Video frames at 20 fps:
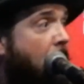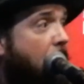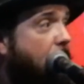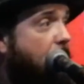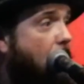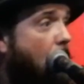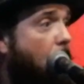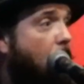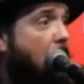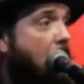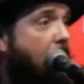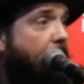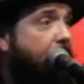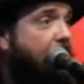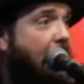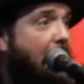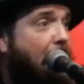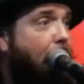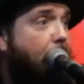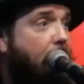
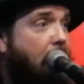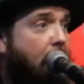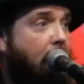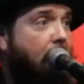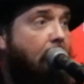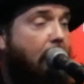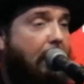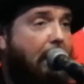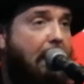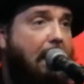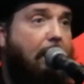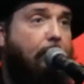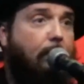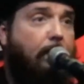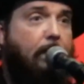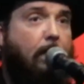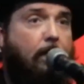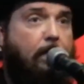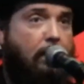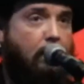Zoloft, Ambien, and
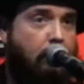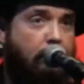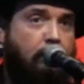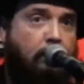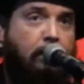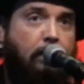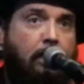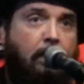hydrocodone.